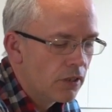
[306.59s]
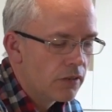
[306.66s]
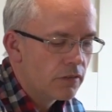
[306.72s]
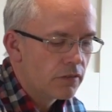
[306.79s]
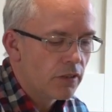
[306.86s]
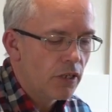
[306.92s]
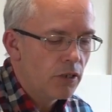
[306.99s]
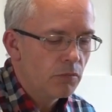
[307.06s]

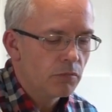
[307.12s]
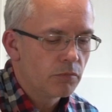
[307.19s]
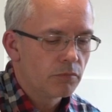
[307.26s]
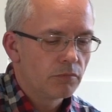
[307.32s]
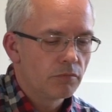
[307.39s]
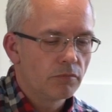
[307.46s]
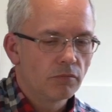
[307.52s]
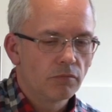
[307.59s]
So
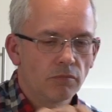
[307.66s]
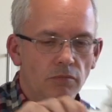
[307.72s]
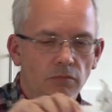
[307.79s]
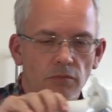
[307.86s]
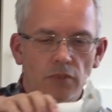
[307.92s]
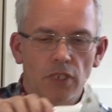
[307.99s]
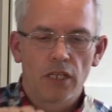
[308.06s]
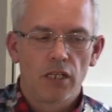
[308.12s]

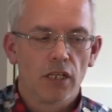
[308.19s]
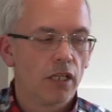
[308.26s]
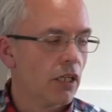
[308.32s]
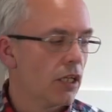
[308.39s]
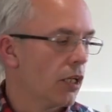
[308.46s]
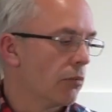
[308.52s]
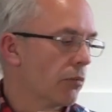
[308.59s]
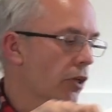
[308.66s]

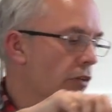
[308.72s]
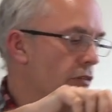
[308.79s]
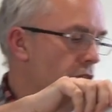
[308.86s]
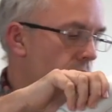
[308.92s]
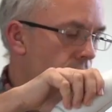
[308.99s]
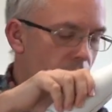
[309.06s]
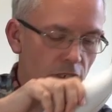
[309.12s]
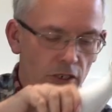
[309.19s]
I'm going
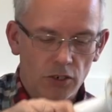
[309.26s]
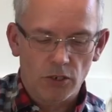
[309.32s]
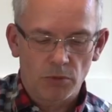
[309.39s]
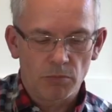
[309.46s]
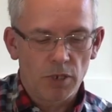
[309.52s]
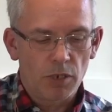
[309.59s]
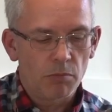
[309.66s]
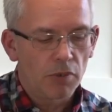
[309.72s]
to turn
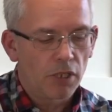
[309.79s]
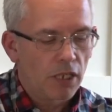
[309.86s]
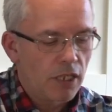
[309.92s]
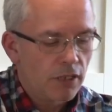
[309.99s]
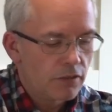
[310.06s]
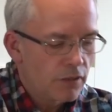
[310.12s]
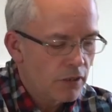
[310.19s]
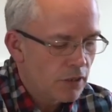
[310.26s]
on my
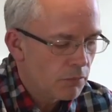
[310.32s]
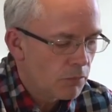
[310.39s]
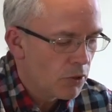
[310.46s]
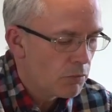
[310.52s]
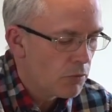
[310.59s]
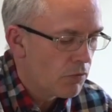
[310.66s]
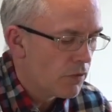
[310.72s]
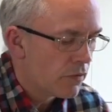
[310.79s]
blender. I'm going
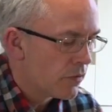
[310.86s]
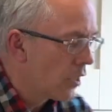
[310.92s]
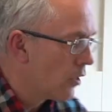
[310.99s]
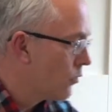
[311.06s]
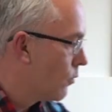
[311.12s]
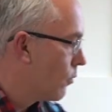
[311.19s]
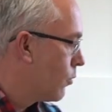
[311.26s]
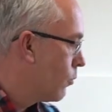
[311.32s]
to move this
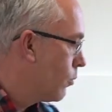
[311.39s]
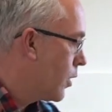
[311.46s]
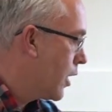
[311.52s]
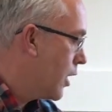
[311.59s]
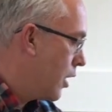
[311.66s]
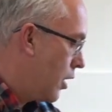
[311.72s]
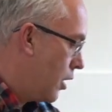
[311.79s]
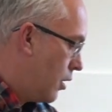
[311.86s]
out of the
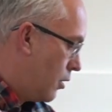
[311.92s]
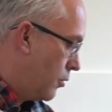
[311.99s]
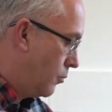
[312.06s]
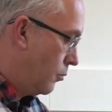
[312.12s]
way.